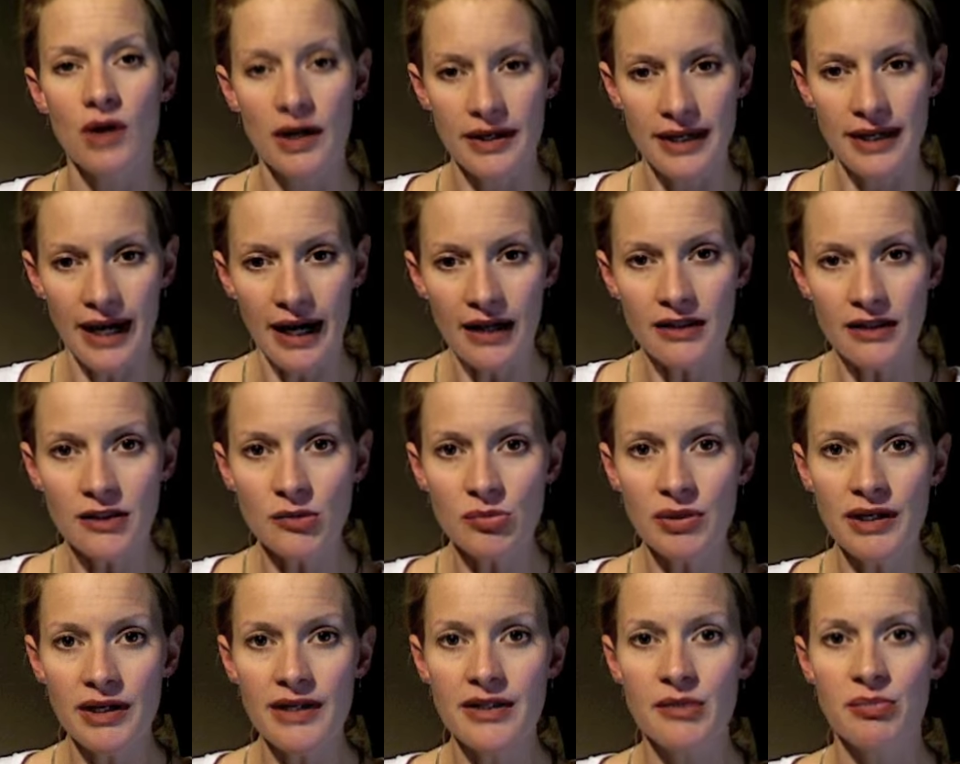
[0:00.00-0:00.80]

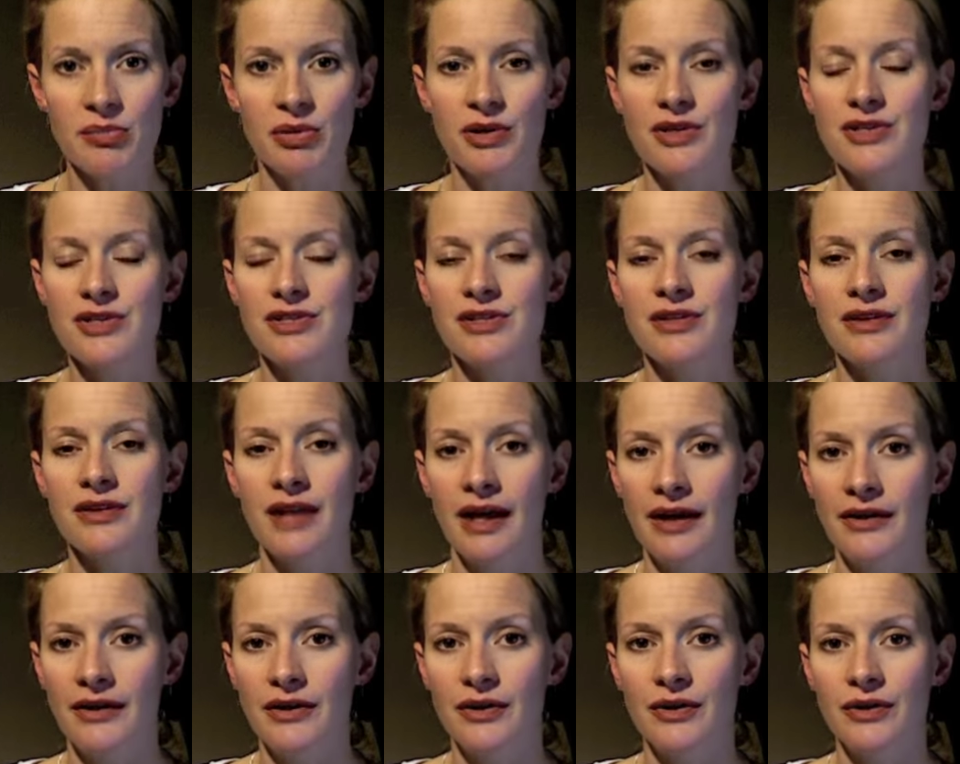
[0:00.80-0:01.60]
calibrate the person
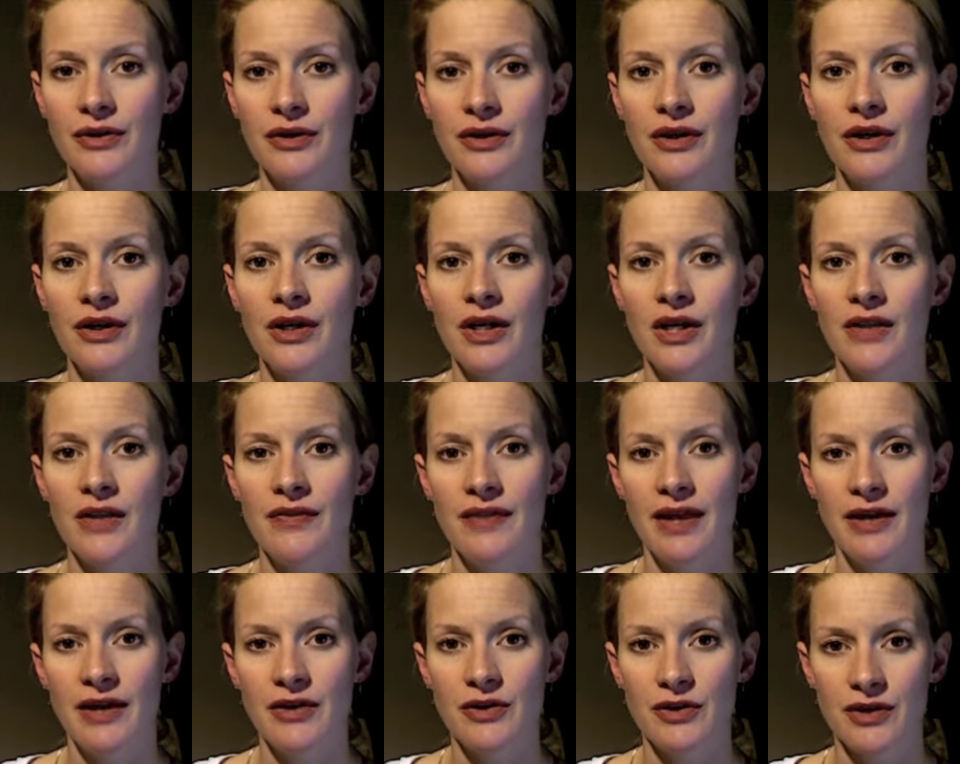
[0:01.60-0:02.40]
that
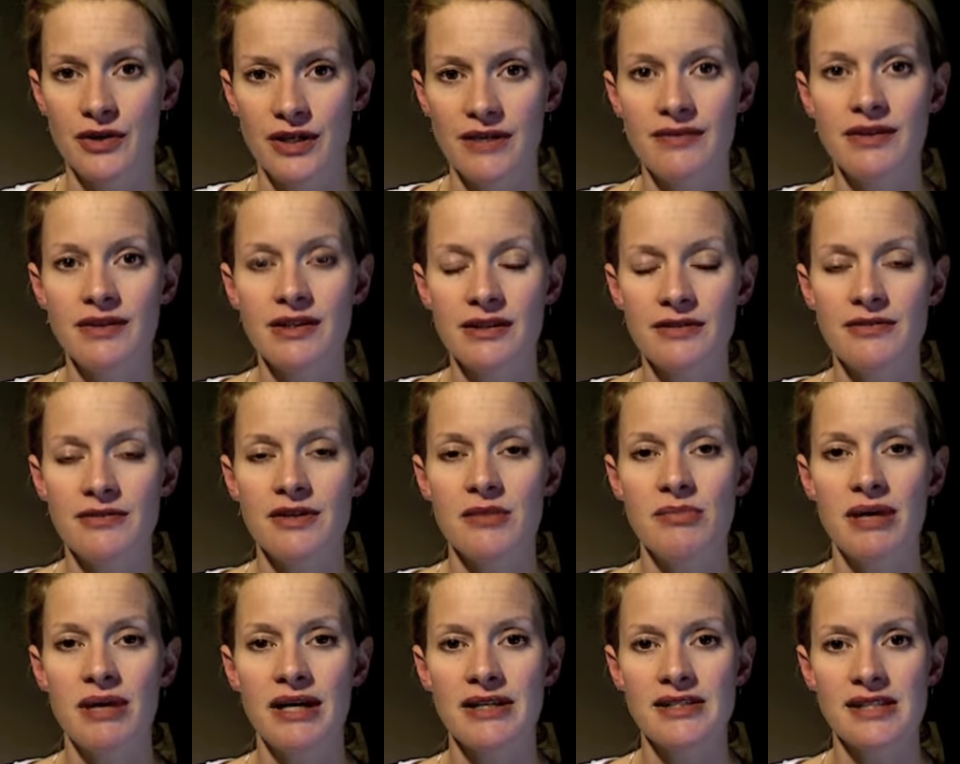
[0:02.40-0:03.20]
you're giving the
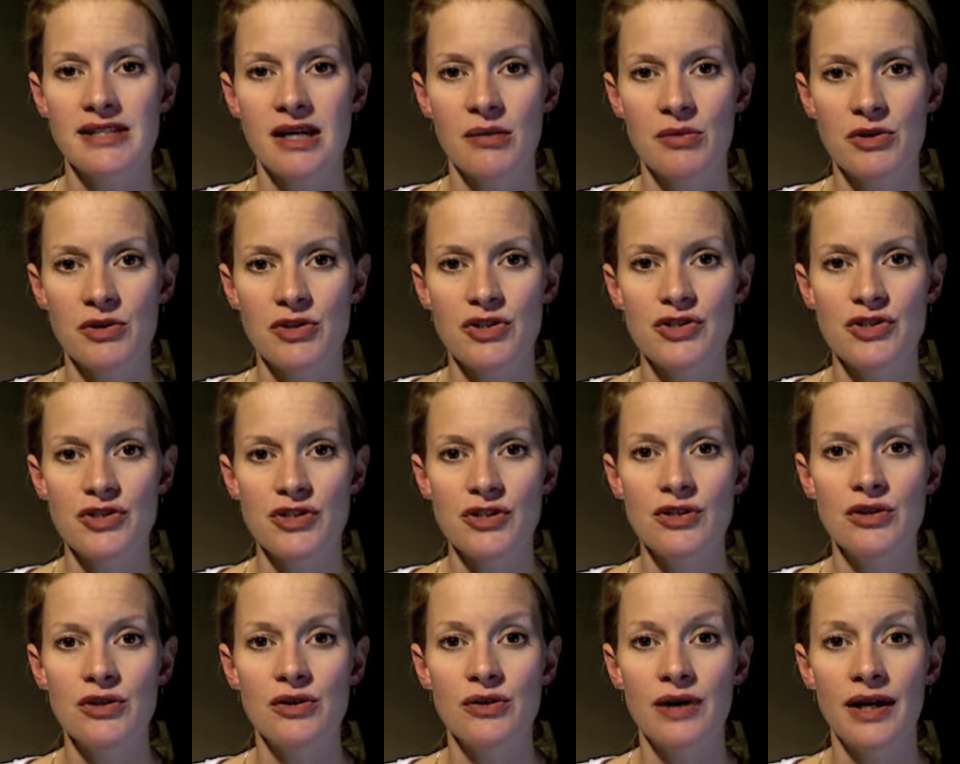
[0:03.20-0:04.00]
feedback sandwich
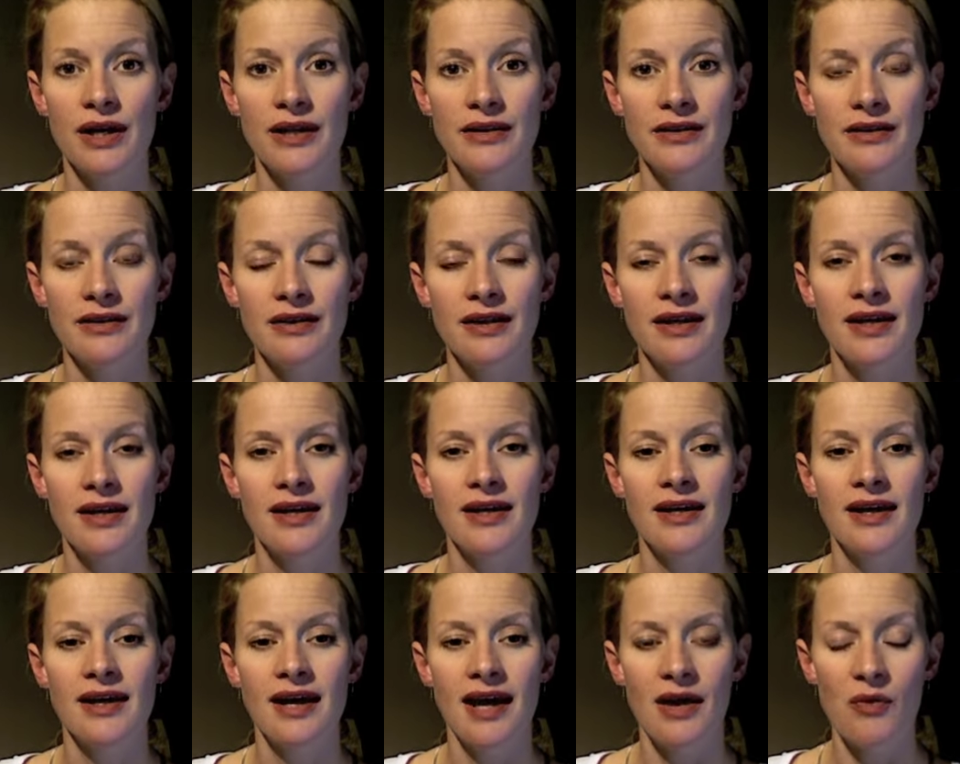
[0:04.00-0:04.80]
to,
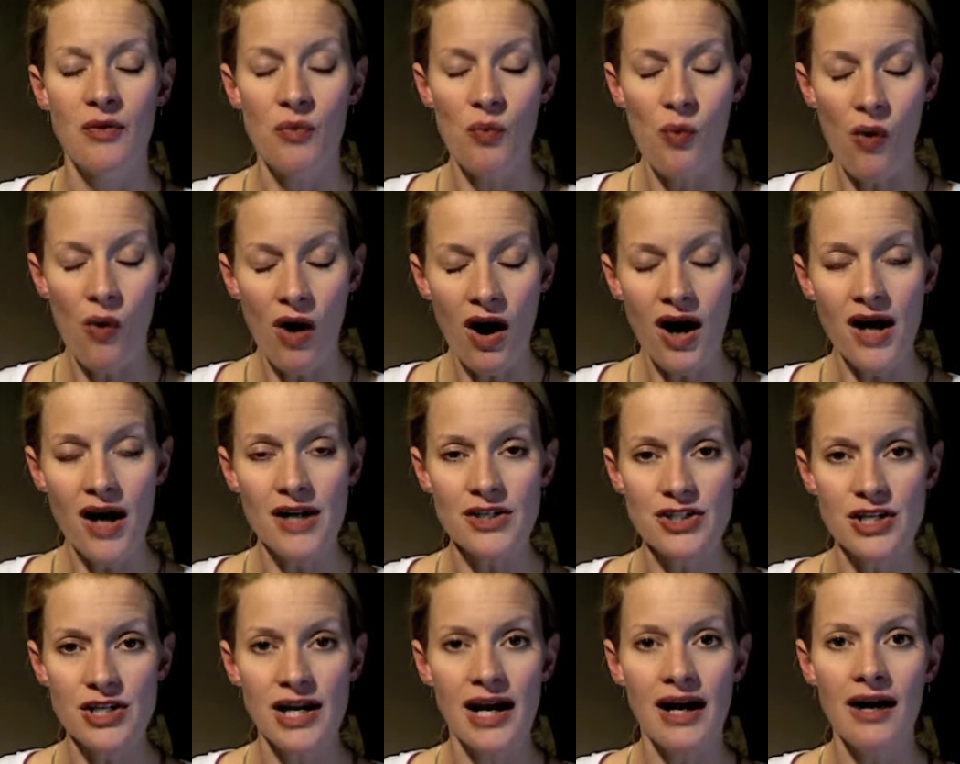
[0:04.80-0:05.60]
and
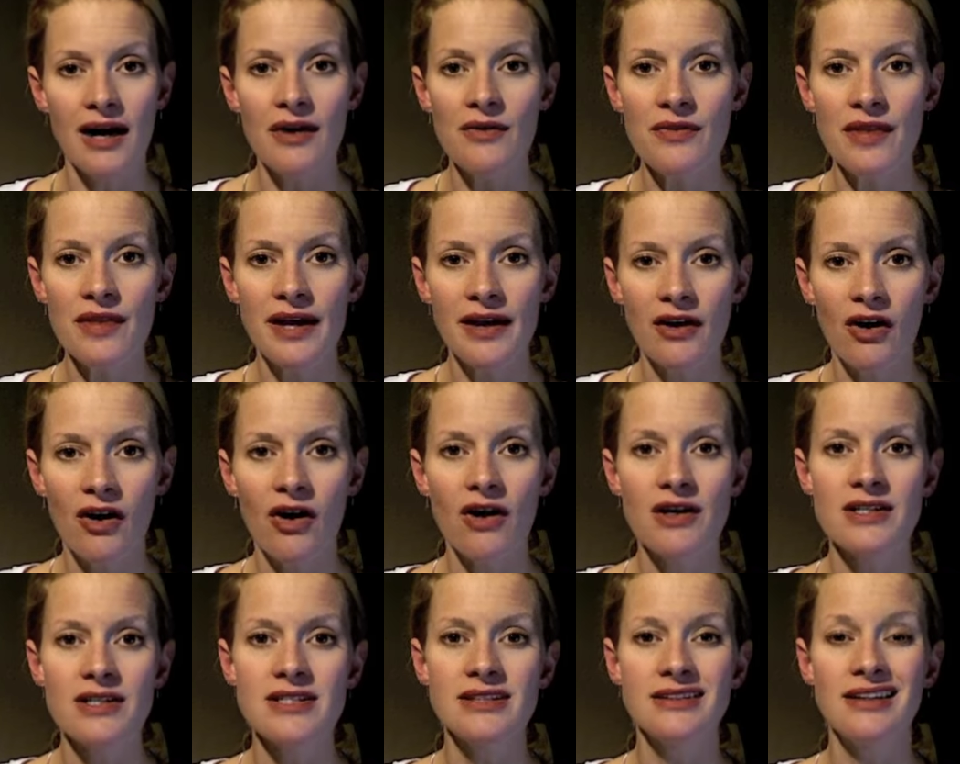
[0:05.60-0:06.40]
watch how they
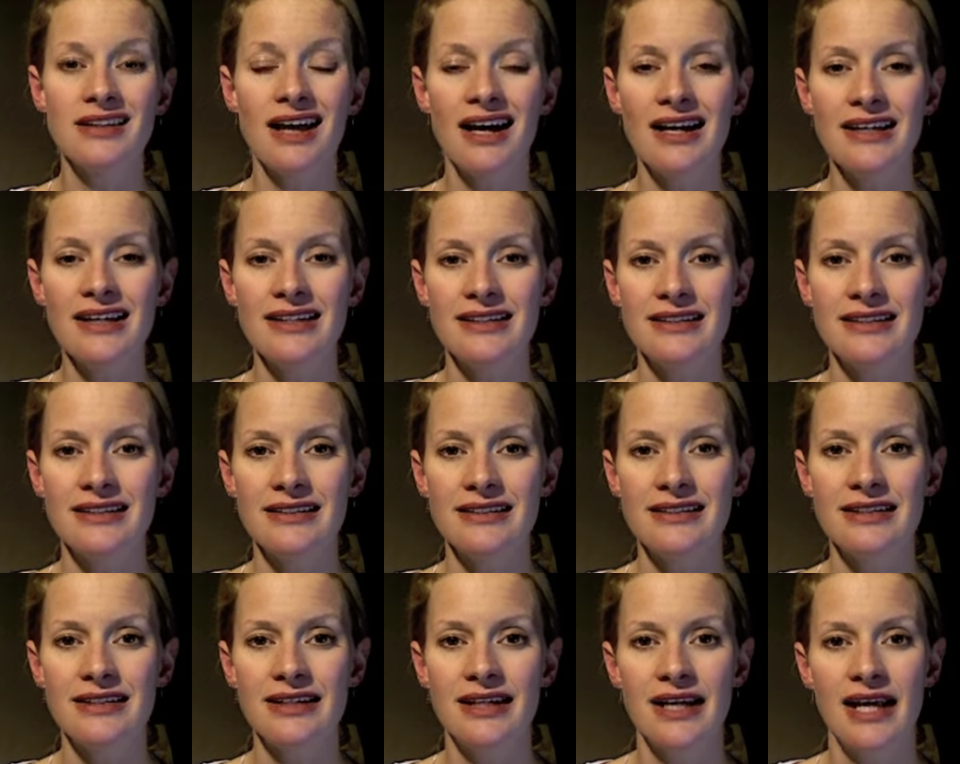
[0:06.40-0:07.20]
are delighted